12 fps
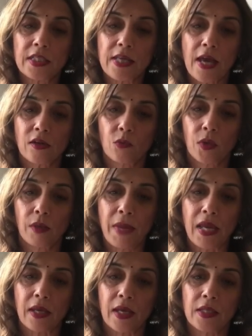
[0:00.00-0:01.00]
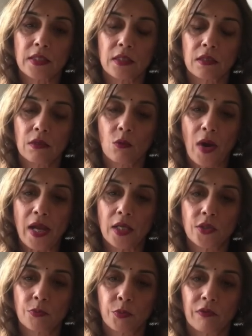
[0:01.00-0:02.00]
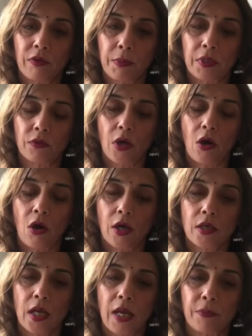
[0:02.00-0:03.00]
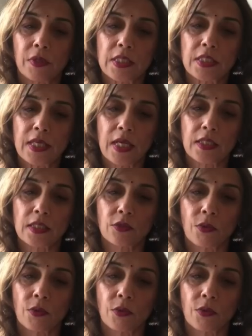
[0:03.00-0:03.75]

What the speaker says: Saturn will make its way into Purva Bhadra on April the 6th,